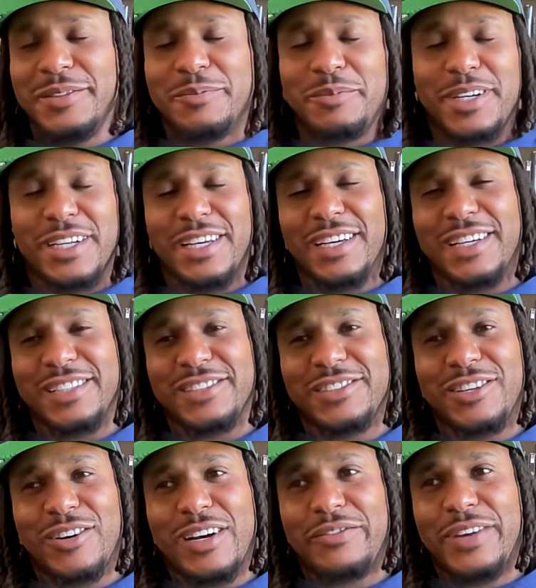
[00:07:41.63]
But, uh, you
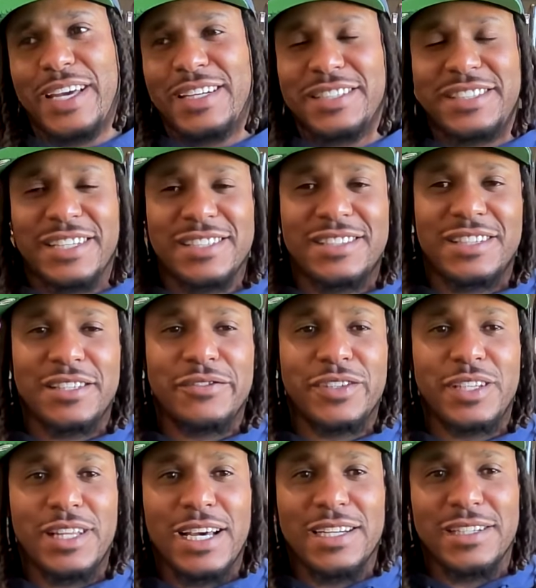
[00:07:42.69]
know, I've had a chance to live
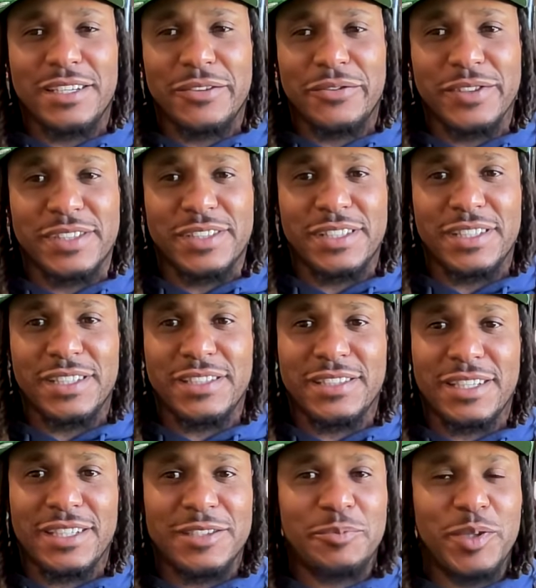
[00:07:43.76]
in a lot of different
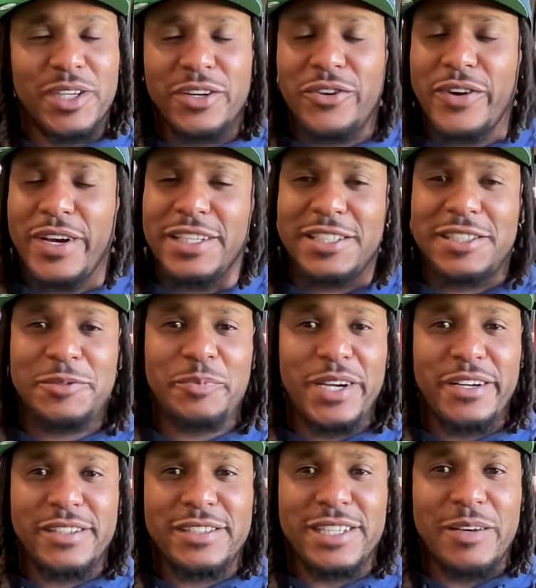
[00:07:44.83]
cities. Uh, it's been a great
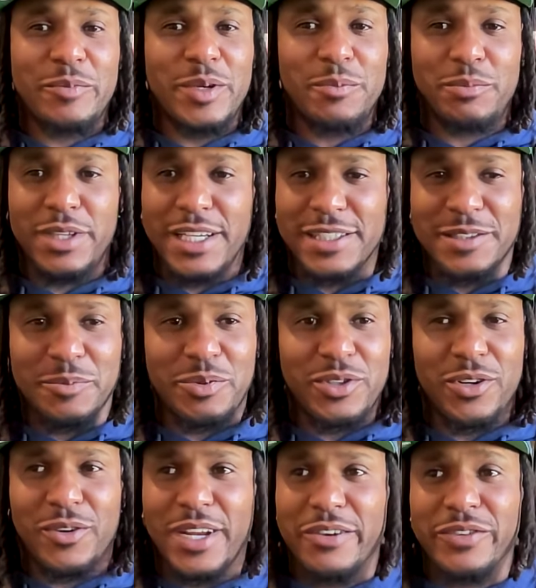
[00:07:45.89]
experience. I've been blessed to
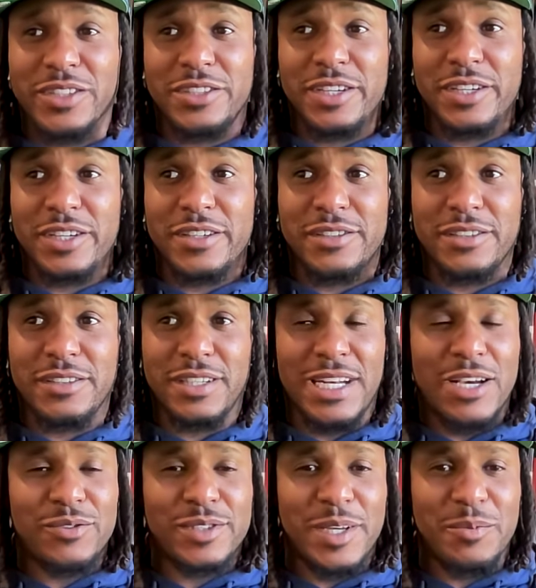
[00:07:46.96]
put on every jersey
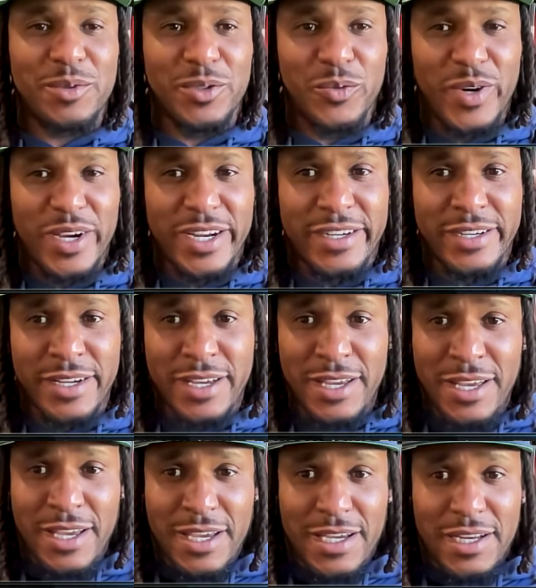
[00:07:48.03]
that I was able to wear.
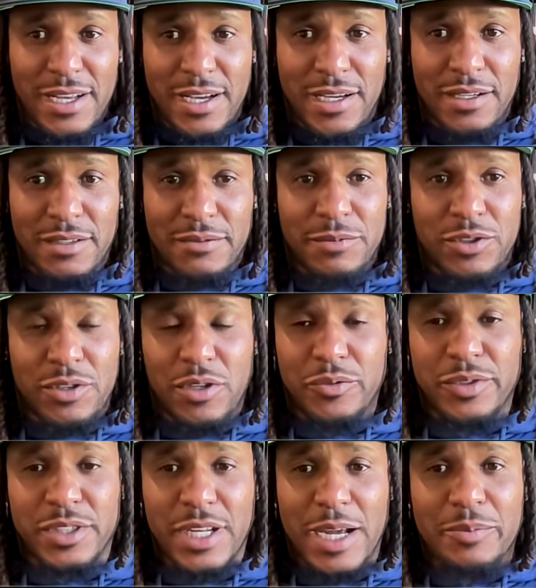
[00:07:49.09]
And, uh, you know,
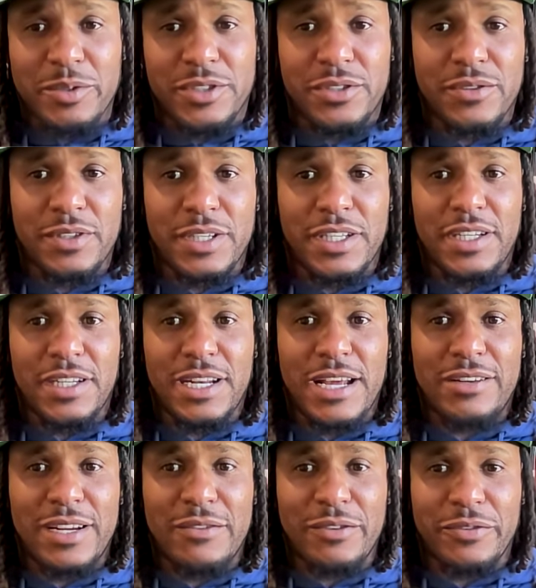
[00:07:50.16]
it was an opportunity that
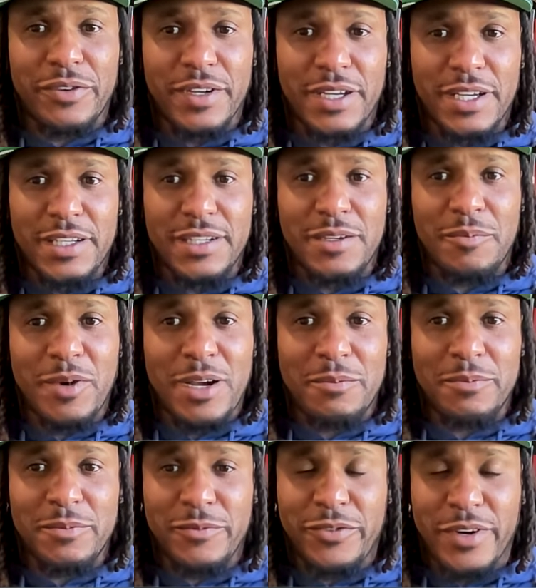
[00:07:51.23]
i never never forget it. I'm,
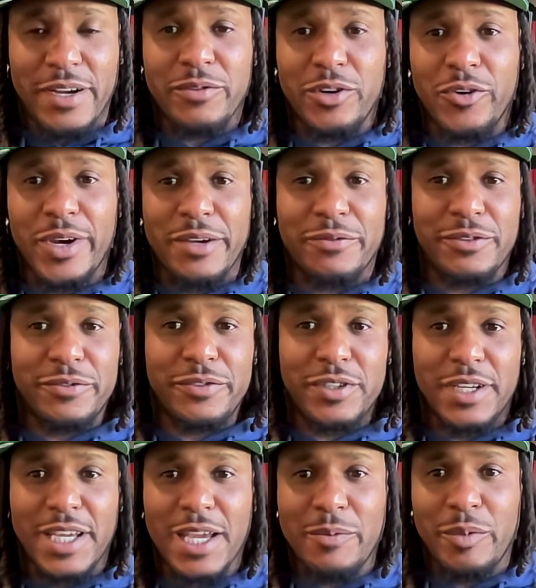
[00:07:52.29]
I'm forever grateful for
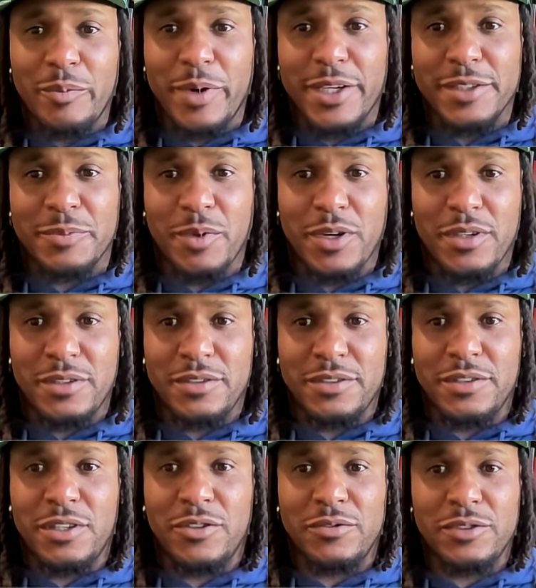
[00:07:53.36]
the game of baseball.
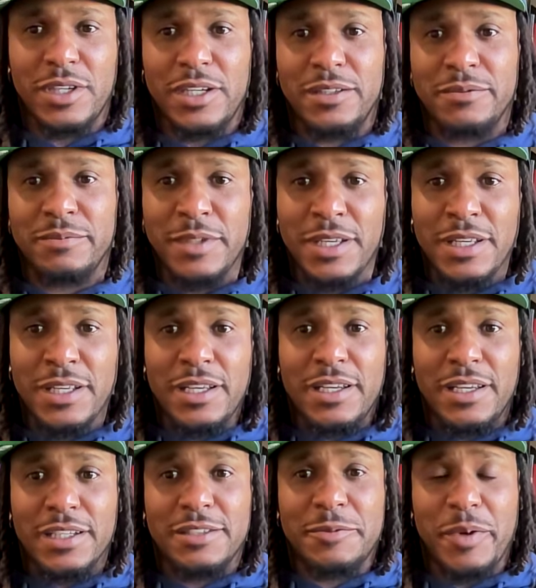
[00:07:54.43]
You know, um,
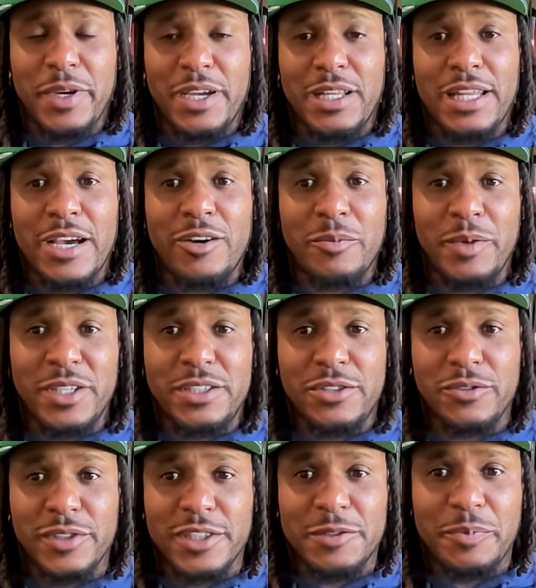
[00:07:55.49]
exp- allowing me
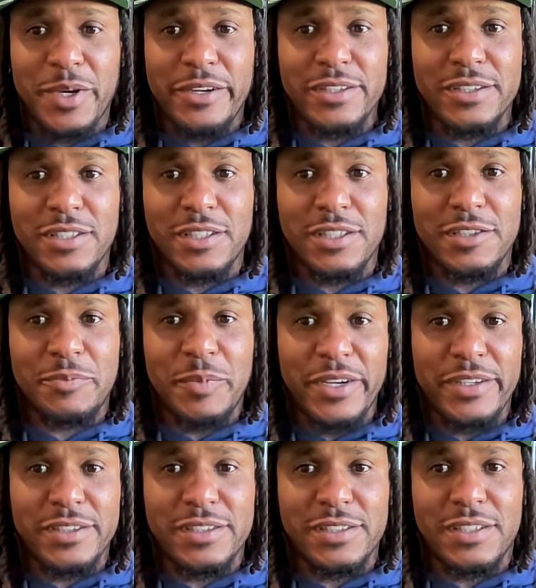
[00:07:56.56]
to experience the
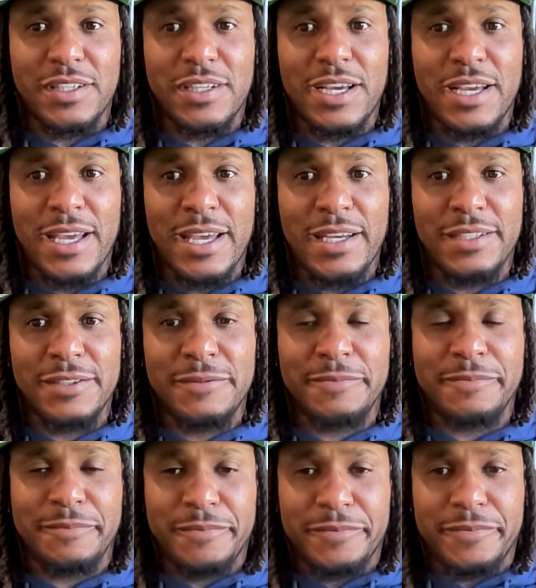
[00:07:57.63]
experiences that I had.
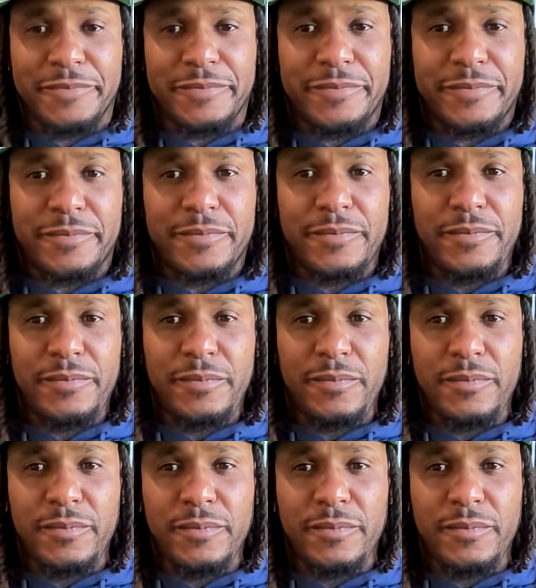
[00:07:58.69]
Edwin, great